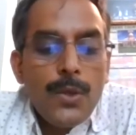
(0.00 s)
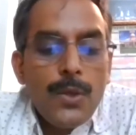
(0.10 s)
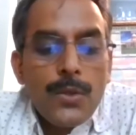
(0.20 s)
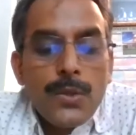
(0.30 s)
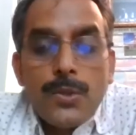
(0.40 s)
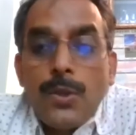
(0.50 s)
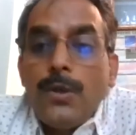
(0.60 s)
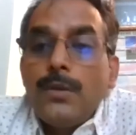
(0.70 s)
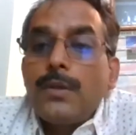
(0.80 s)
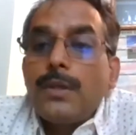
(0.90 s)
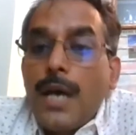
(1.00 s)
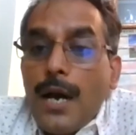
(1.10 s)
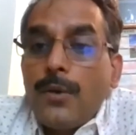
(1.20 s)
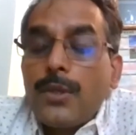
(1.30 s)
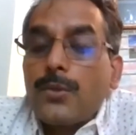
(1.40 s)
So
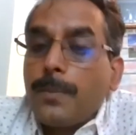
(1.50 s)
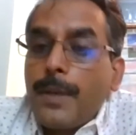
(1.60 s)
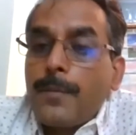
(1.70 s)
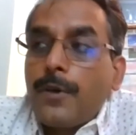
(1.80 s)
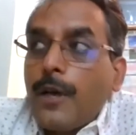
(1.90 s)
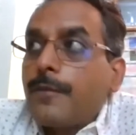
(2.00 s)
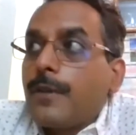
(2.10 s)
now the Supreme Court,